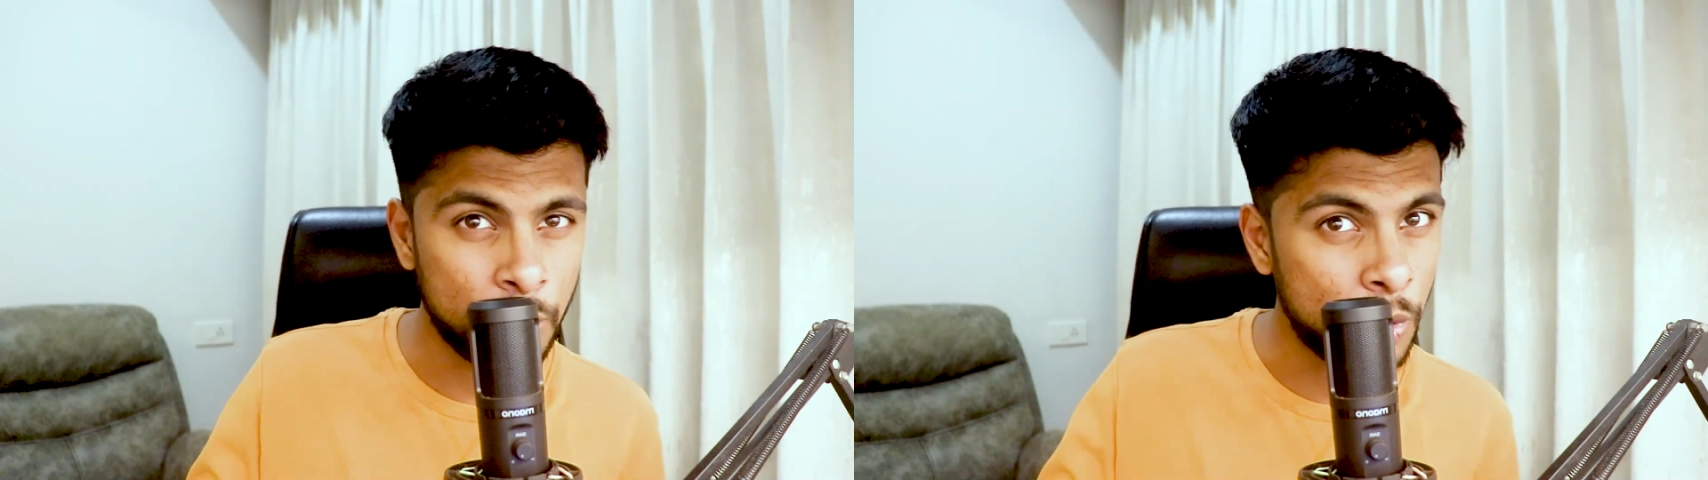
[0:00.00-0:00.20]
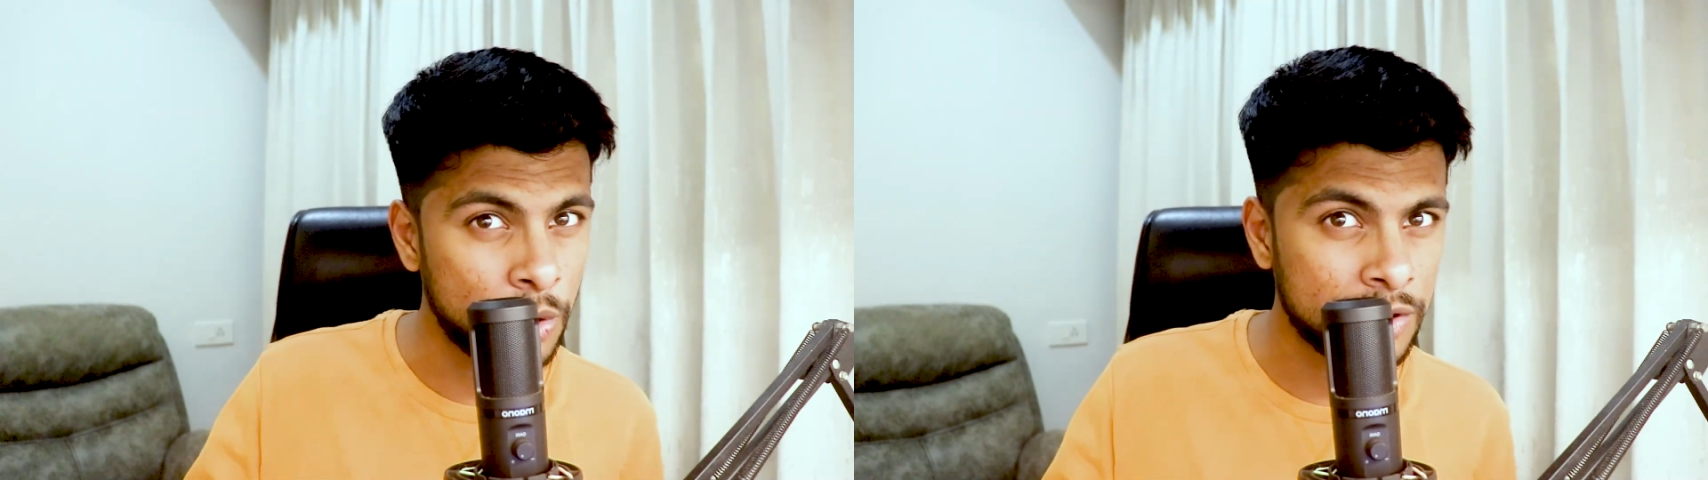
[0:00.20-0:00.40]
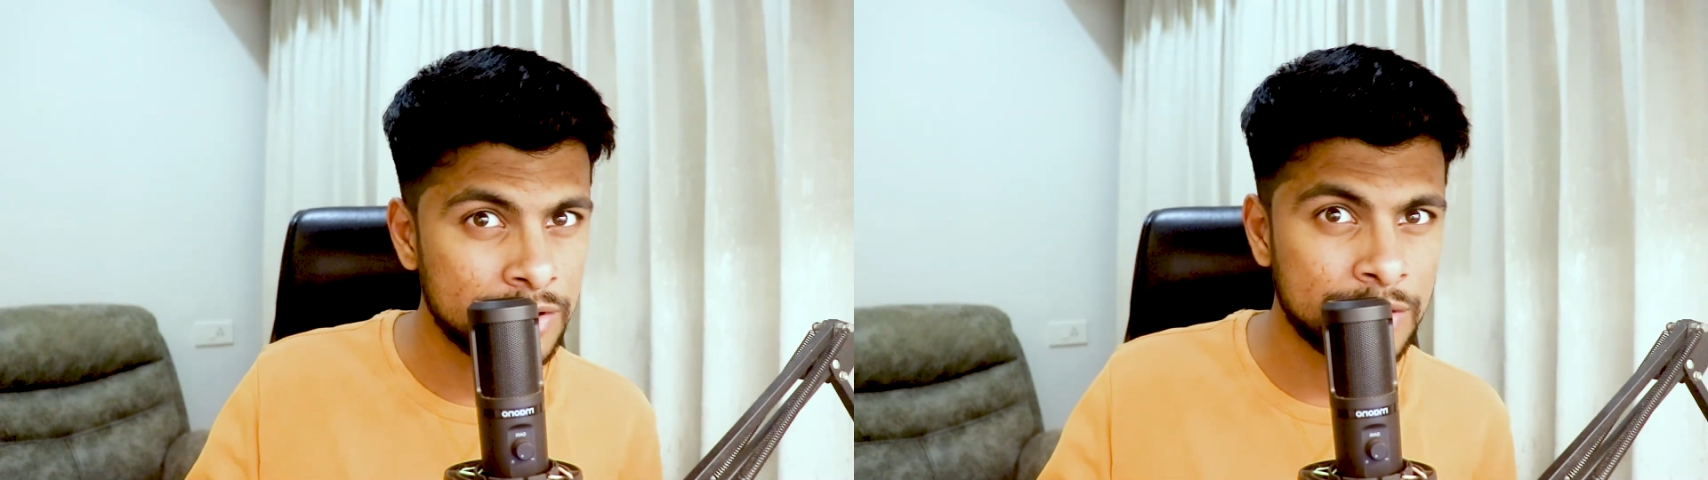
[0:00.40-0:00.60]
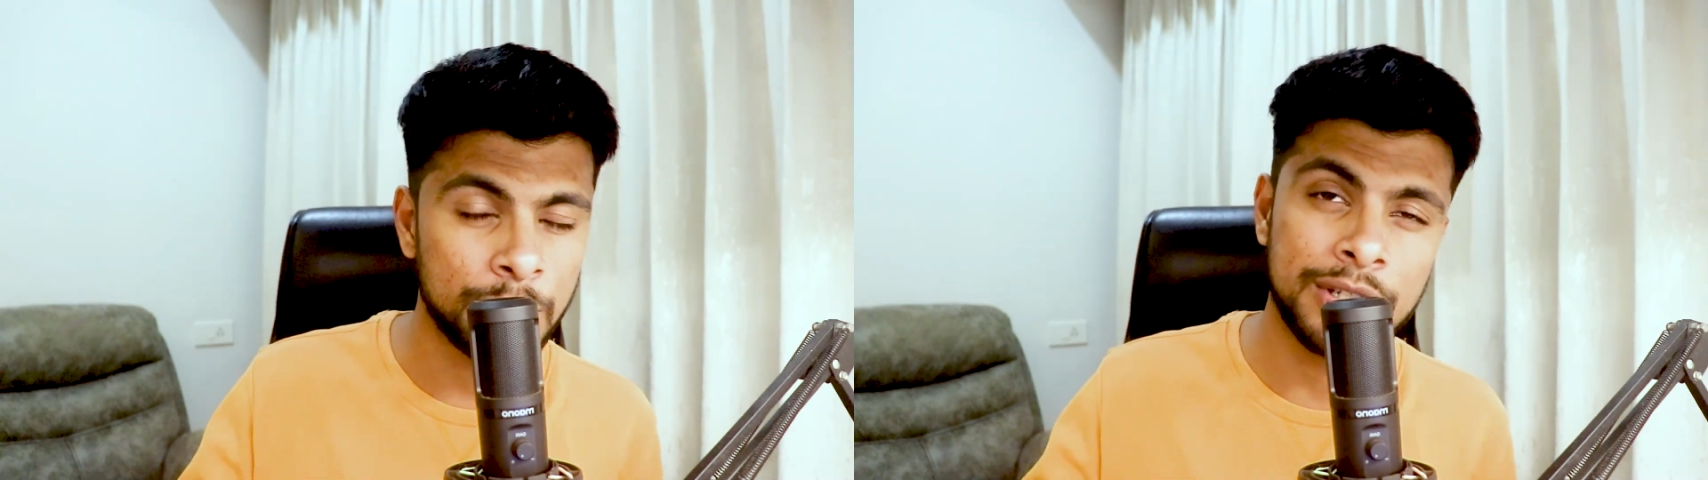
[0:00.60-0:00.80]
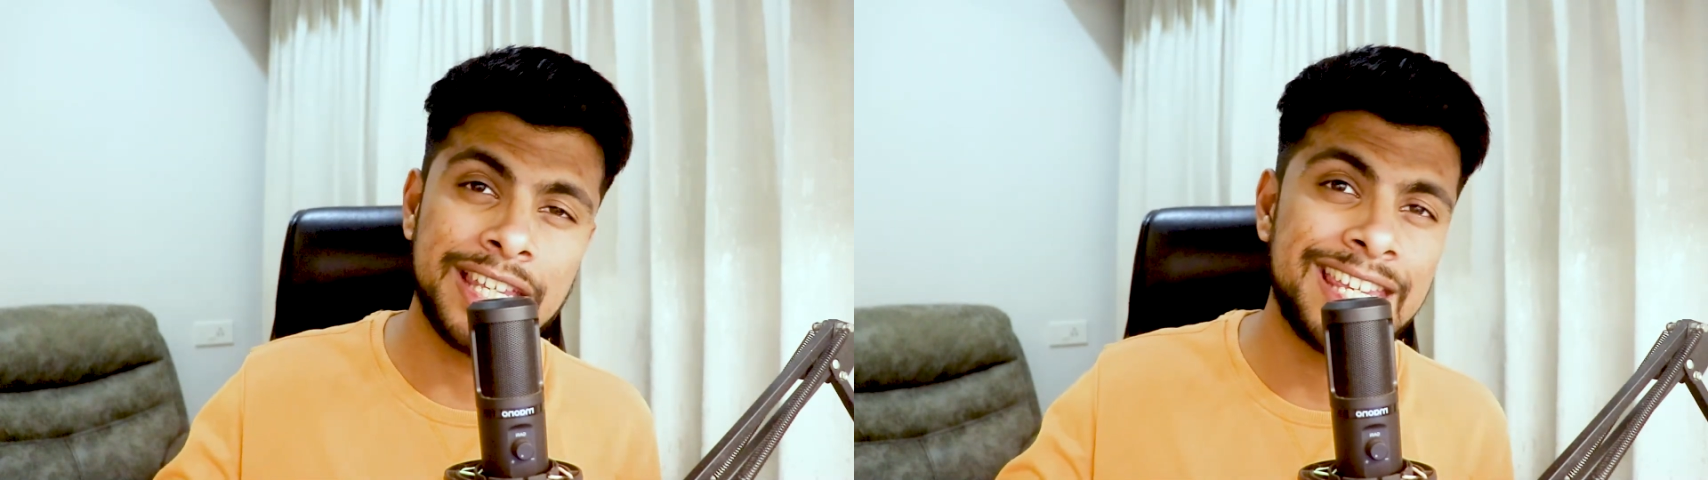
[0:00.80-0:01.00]
August
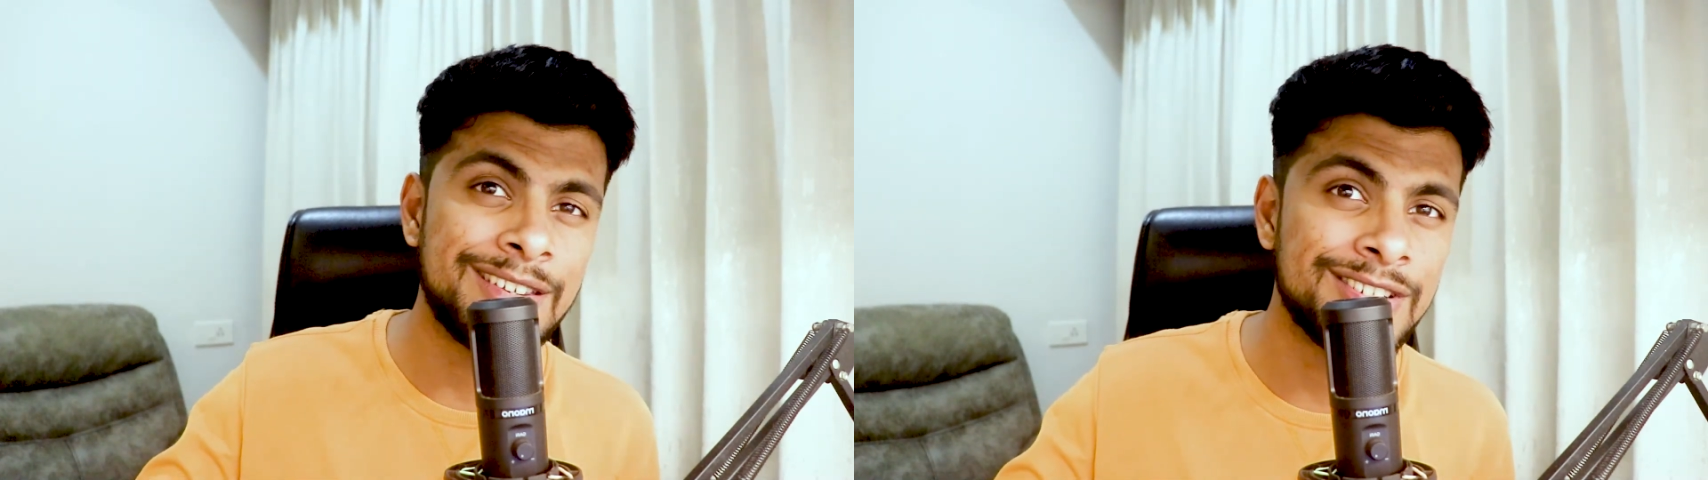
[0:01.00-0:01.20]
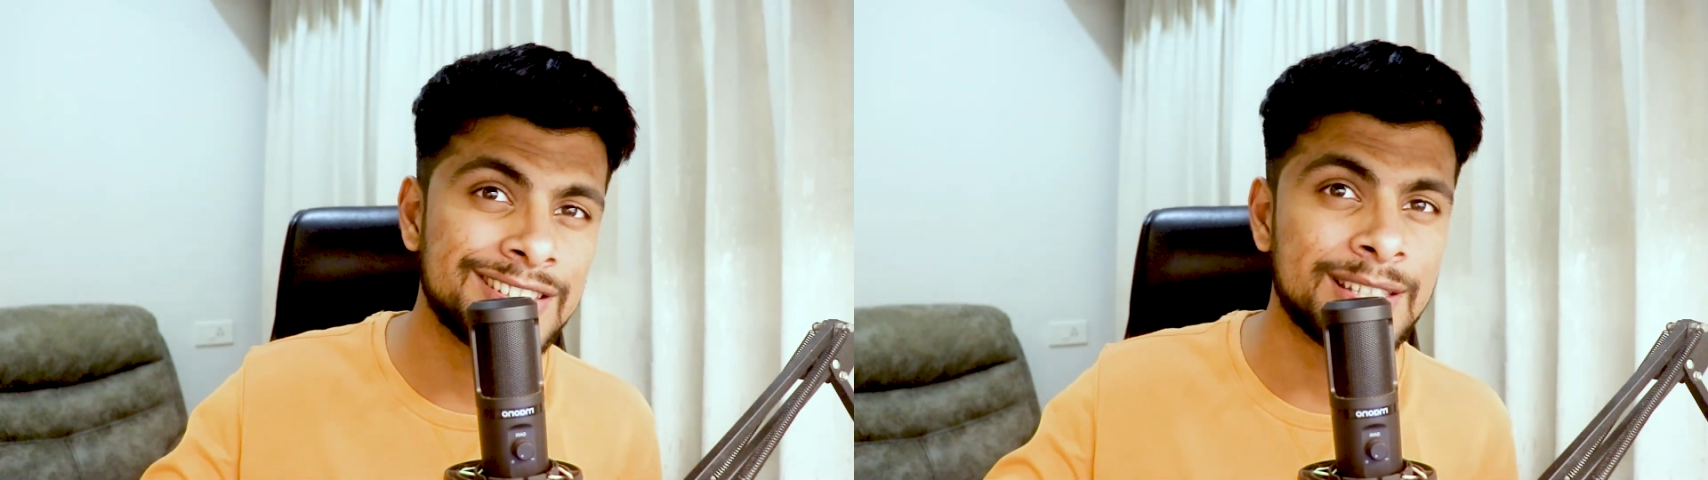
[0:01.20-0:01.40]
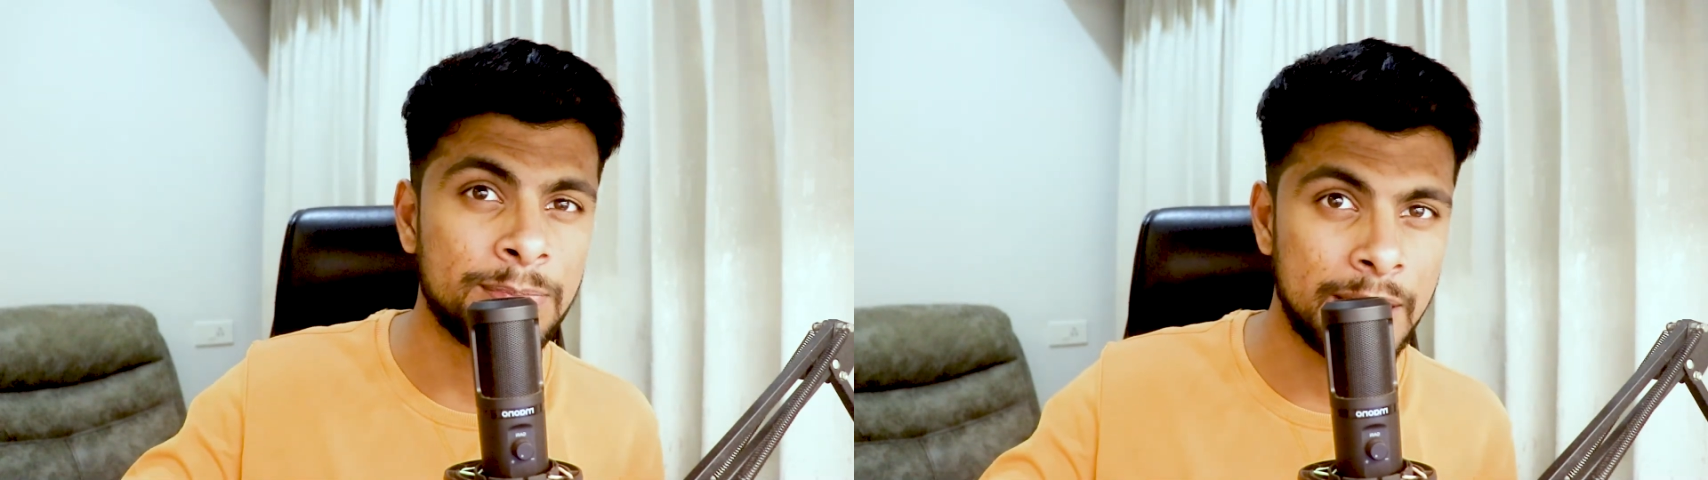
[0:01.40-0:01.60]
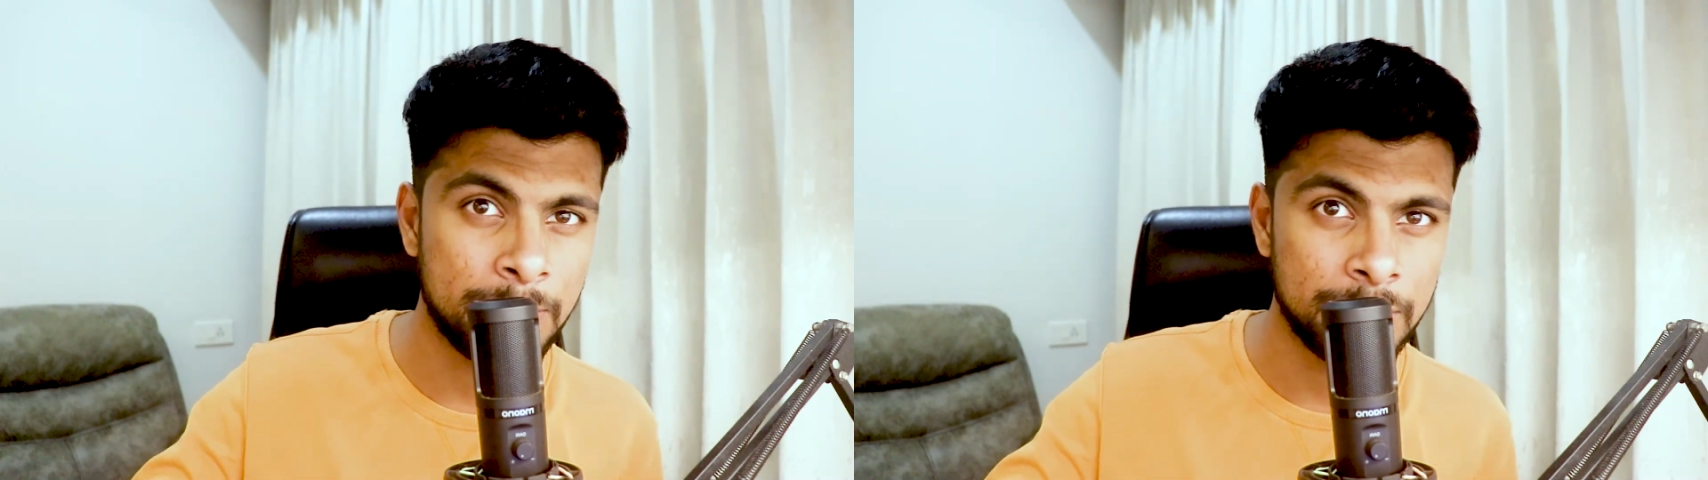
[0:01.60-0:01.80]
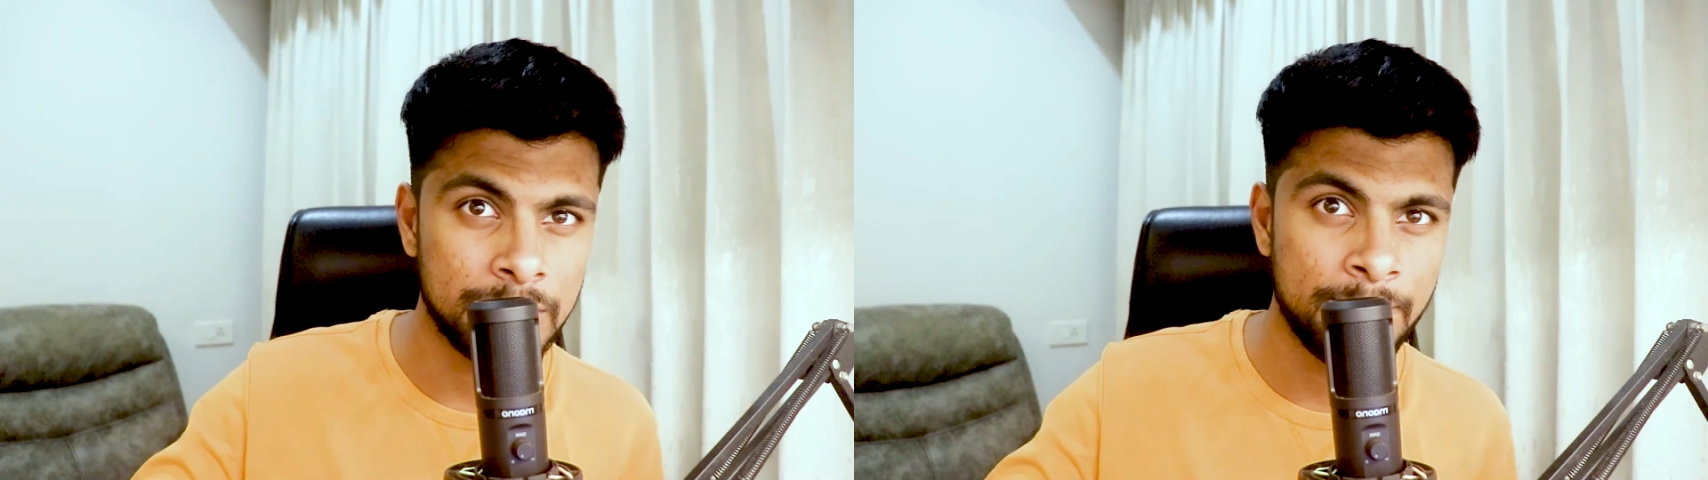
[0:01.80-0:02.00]
or even
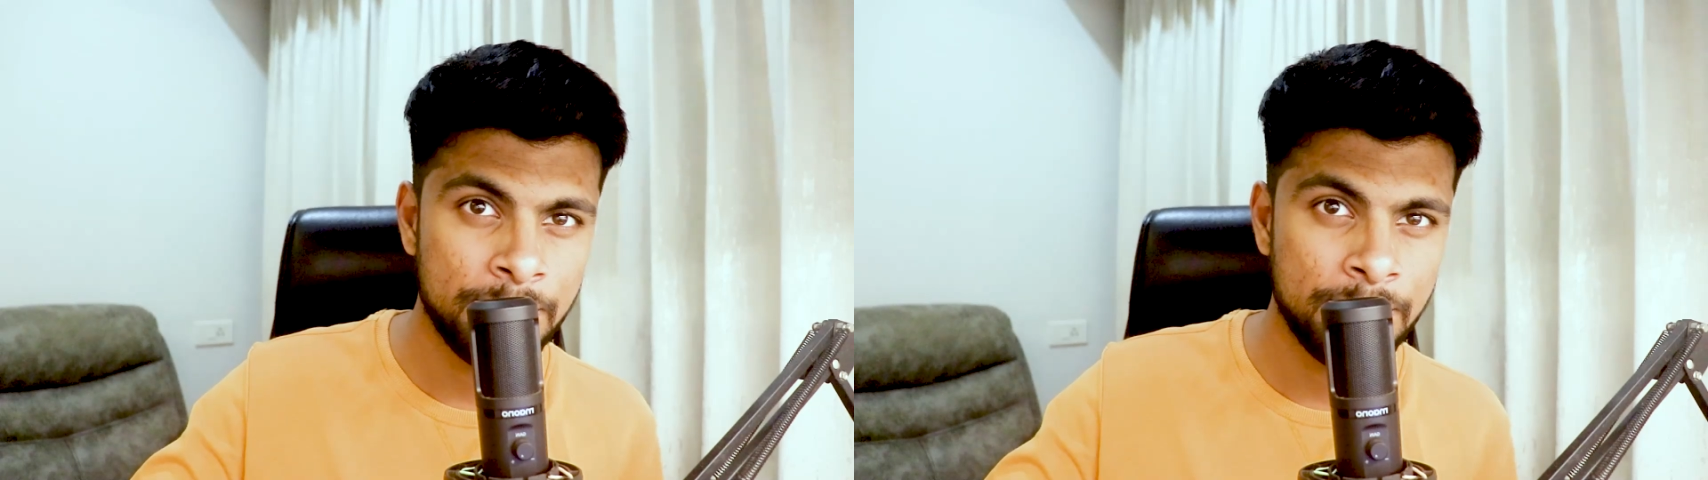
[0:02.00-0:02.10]
September.